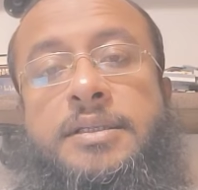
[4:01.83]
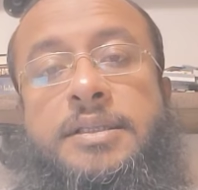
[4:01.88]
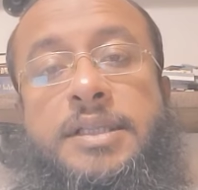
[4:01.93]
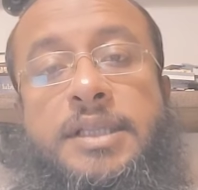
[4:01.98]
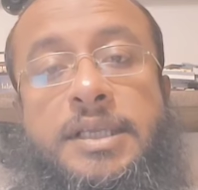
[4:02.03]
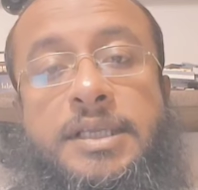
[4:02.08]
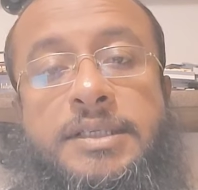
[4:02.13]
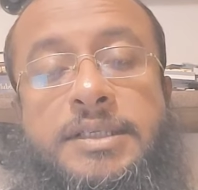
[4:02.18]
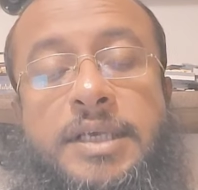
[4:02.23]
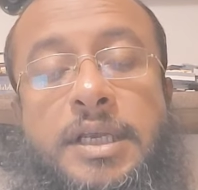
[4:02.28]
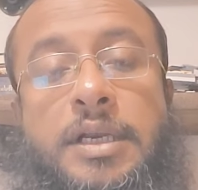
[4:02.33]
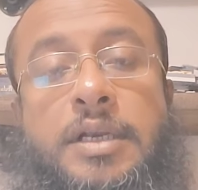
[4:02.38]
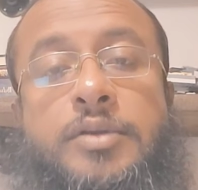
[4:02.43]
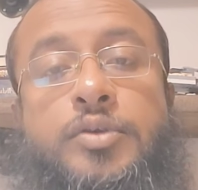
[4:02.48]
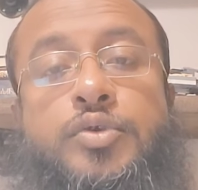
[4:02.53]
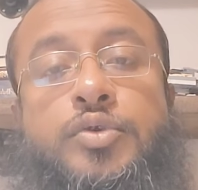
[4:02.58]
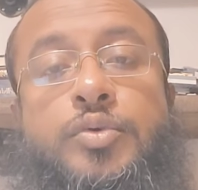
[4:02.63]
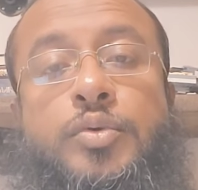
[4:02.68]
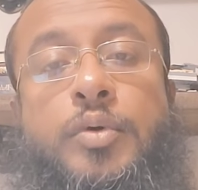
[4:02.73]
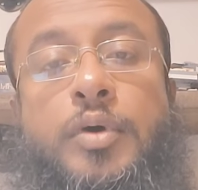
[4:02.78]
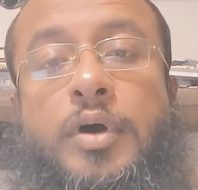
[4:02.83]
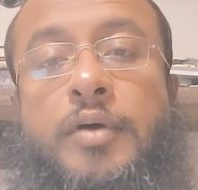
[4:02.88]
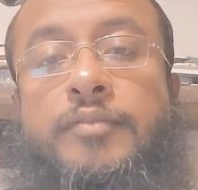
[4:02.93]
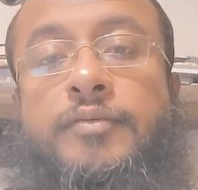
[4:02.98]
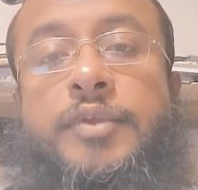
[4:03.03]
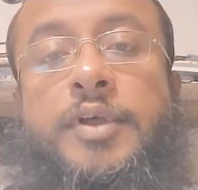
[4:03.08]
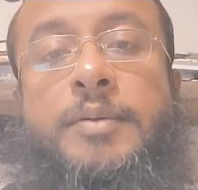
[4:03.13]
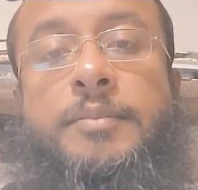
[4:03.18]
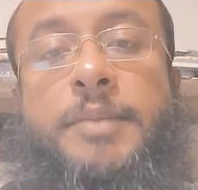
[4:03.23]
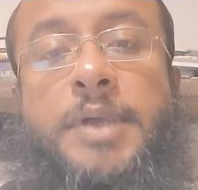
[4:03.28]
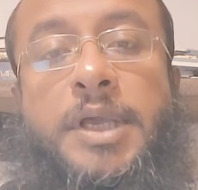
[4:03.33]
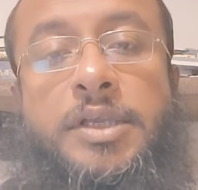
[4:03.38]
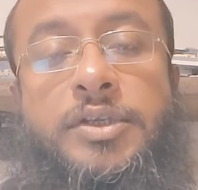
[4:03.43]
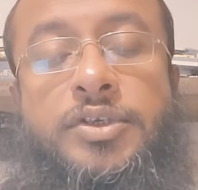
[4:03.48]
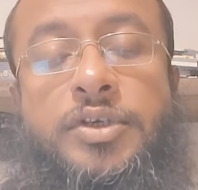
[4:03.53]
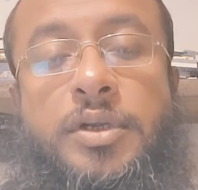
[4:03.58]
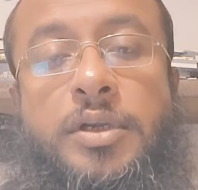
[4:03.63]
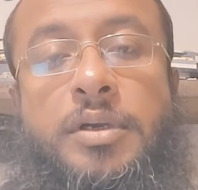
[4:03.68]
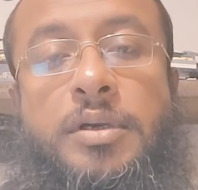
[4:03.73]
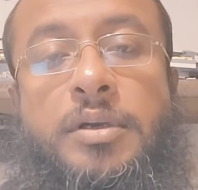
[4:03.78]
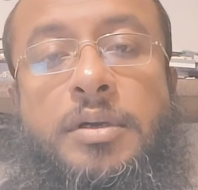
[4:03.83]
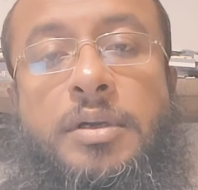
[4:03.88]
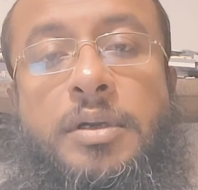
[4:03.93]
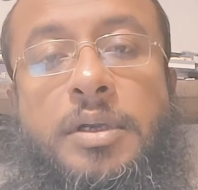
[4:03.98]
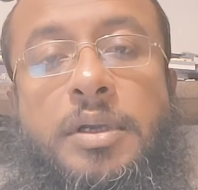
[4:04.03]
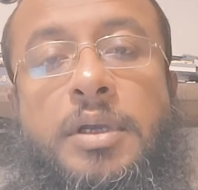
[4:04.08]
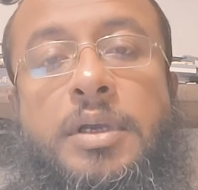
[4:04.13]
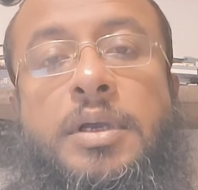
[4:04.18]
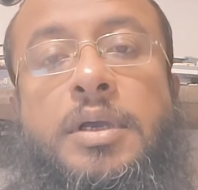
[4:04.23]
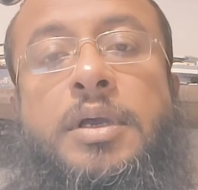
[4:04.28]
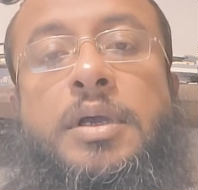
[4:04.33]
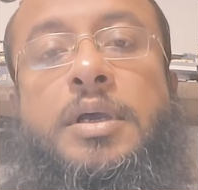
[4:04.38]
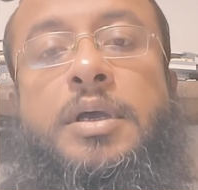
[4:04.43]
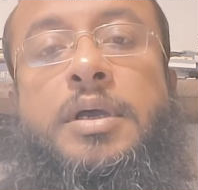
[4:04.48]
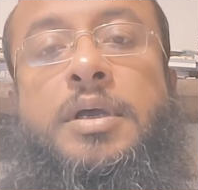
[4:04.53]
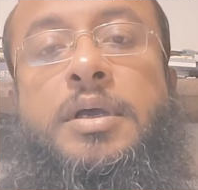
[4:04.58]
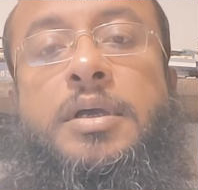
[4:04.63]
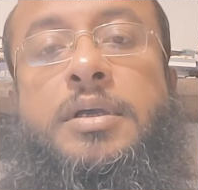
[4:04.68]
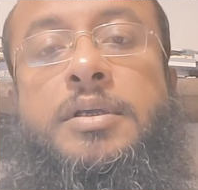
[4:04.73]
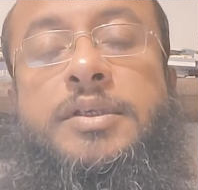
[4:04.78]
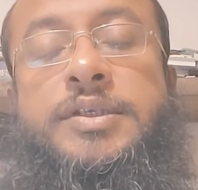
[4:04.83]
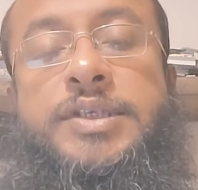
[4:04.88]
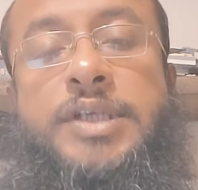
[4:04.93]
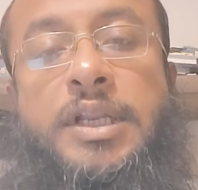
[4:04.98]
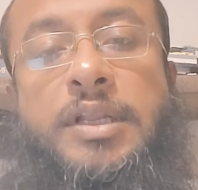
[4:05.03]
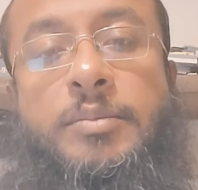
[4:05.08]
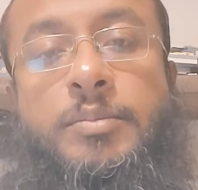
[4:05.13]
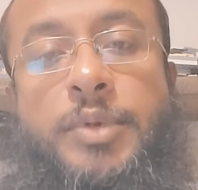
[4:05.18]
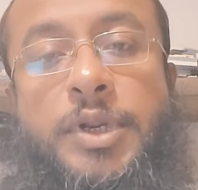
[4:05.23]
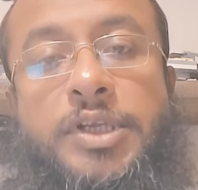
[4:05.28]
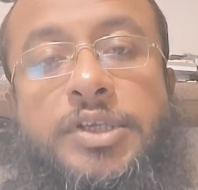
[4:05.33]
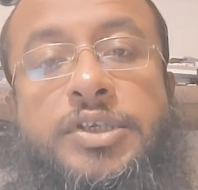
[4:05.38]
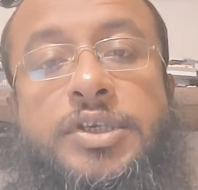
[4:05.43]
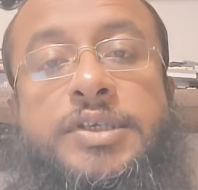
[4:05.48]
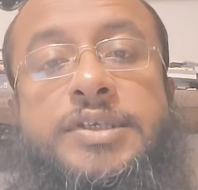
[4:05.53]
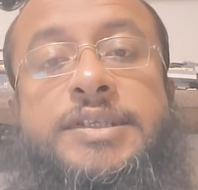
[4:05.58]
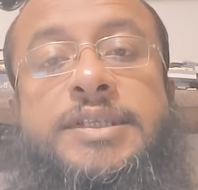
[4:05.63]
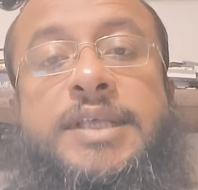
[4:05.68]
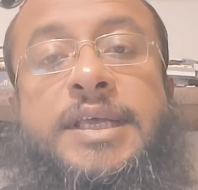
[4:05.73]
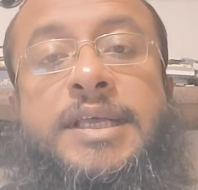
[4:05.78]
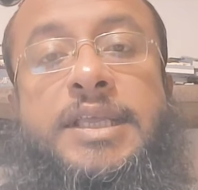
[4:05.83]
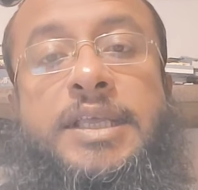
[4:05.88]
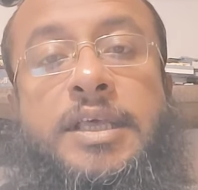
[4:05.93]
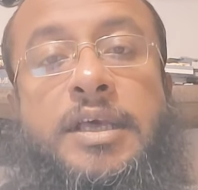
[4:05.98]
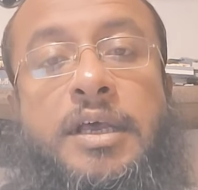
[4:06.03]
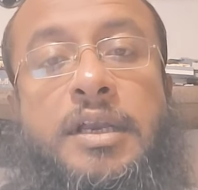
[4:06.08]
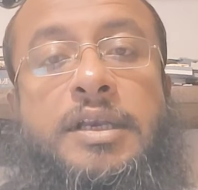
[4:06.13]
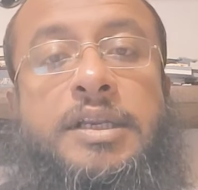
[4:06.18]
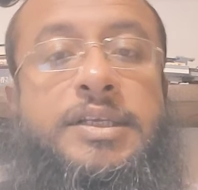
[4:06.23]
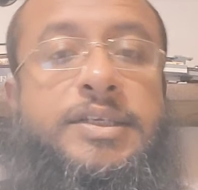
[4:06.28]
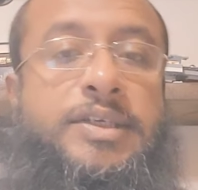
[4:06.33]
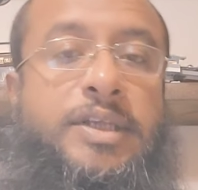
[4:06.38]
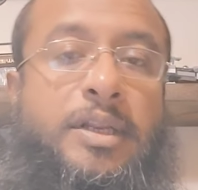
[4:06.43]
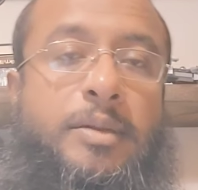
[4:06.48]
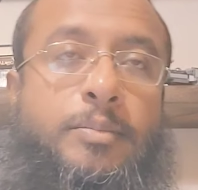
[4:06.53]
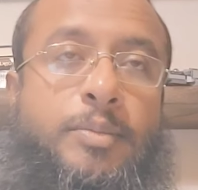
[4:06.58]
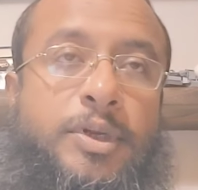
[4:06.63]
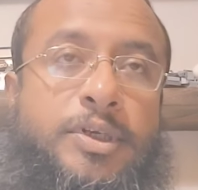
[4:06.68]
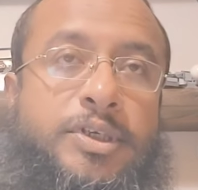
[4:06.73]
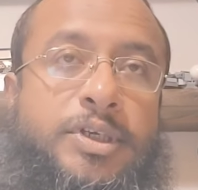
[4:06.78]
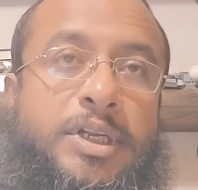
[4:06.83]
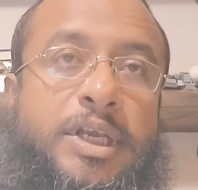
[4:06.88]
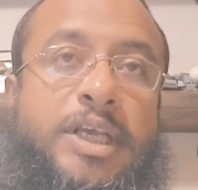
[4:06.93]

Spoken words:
these are two of the major celebrations, the yearly celebration.